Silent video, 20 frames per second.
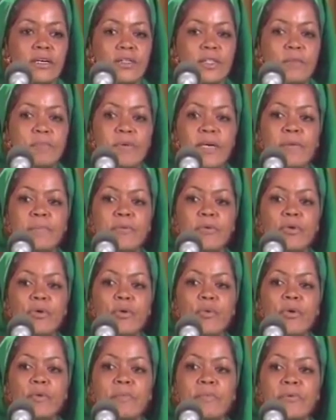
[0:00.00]
the people
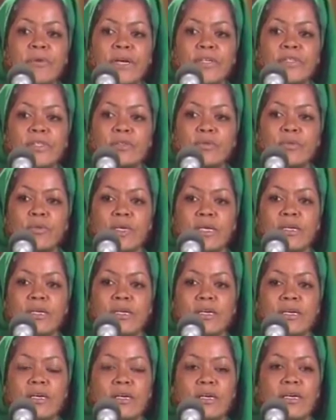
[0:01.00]
who were present
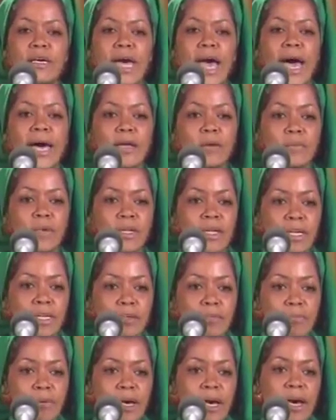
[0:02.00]
when Adam
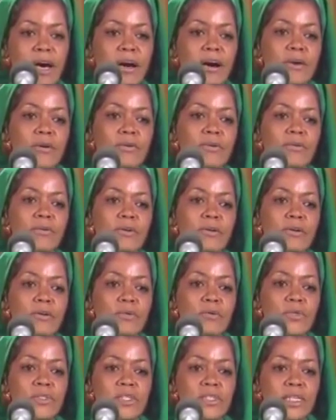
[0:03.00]
Clayton Powell
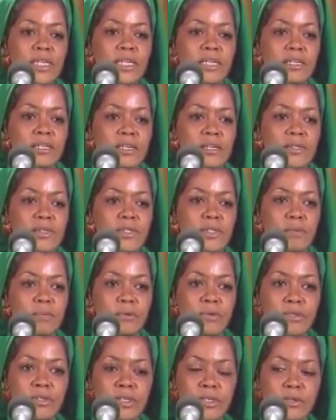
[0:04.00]
was leading us in the
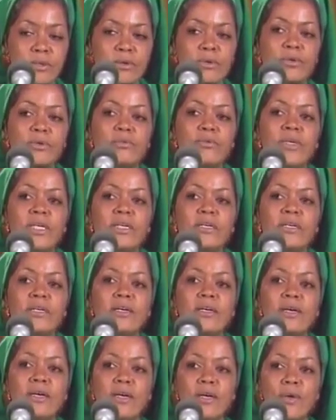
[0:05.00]
political arena,
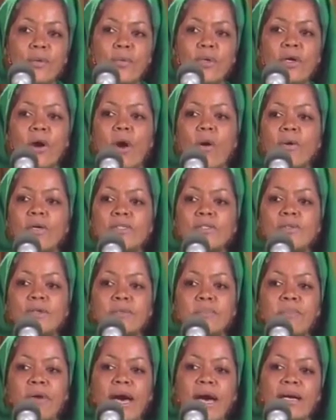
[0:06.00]
we always
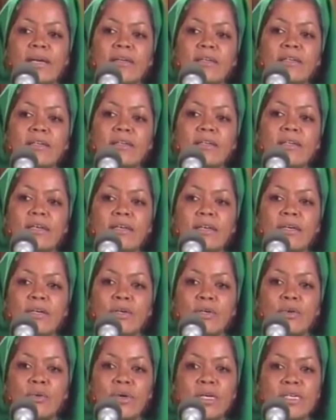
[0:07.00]
look back
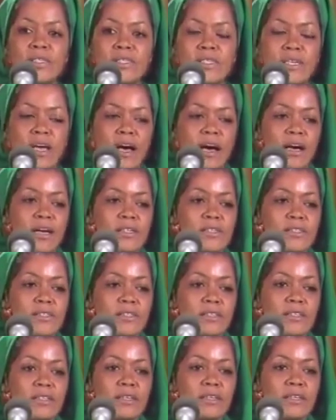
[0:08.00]
and criticize
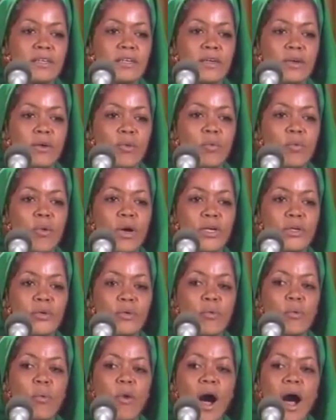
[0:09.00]
and wonder
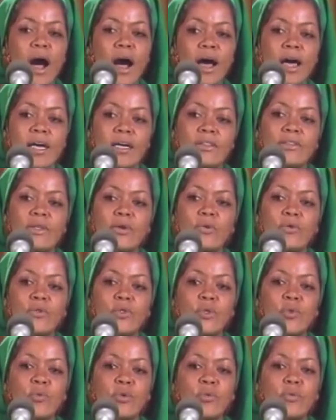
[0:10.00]
why
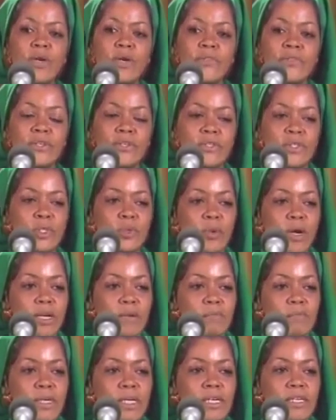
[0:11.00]
those who were with these
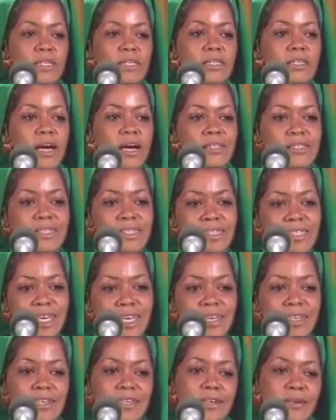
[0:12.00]
great men did not
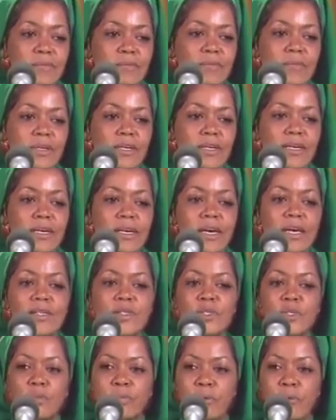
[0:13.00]
stand up and
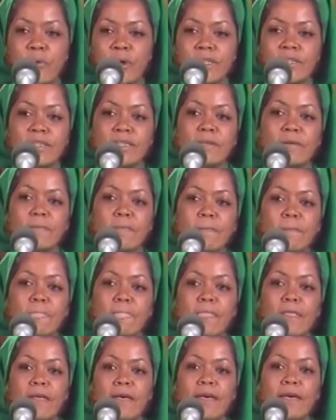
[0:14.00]
support them,
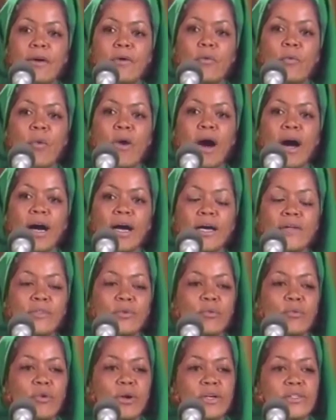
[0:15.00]
and why
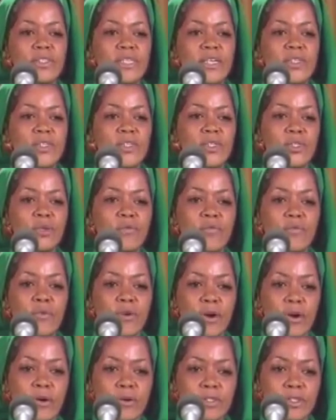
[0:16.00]
the works they stood
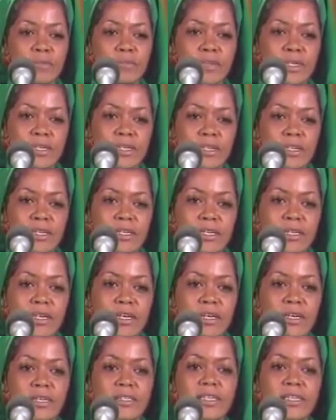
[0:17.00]
for
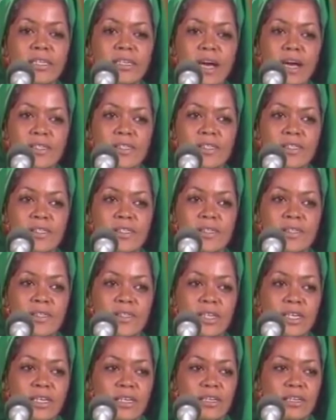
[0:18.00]
ultimately did not
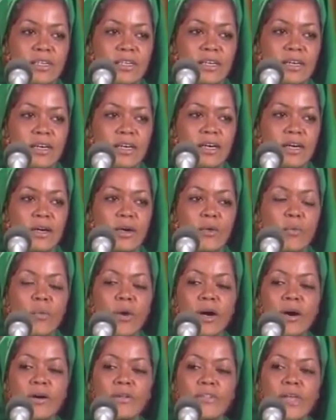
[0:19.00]
succeed.
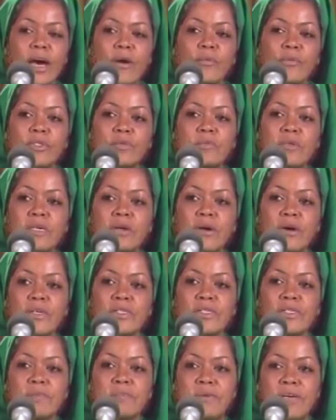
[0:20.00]
Well, that was
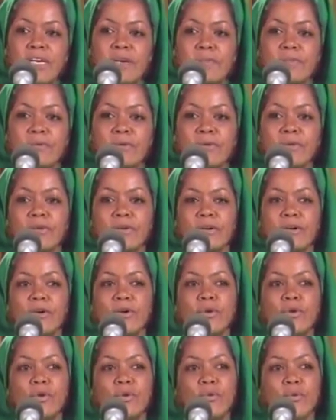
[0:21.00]
because the people
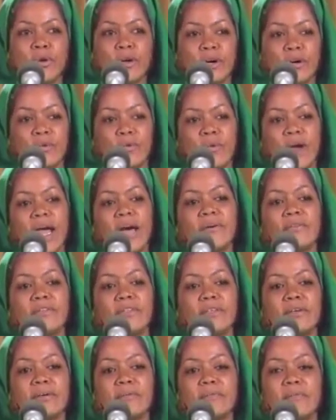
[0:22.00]
who were around
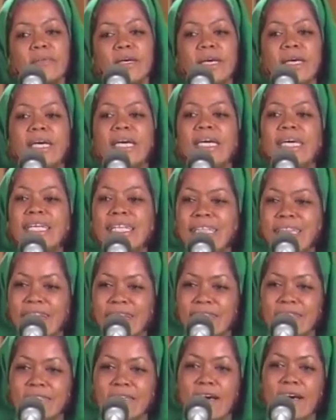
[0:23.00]
them in
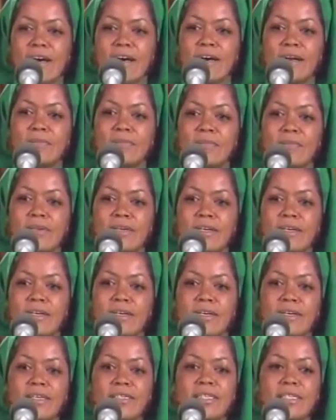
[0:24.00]
that time
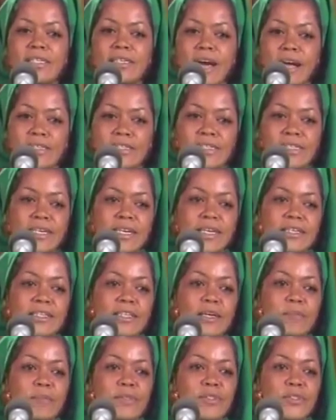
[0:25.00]
did not stand
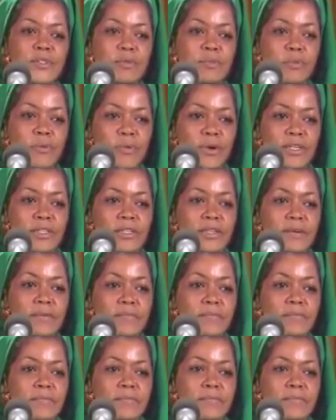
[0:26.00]
up and support them.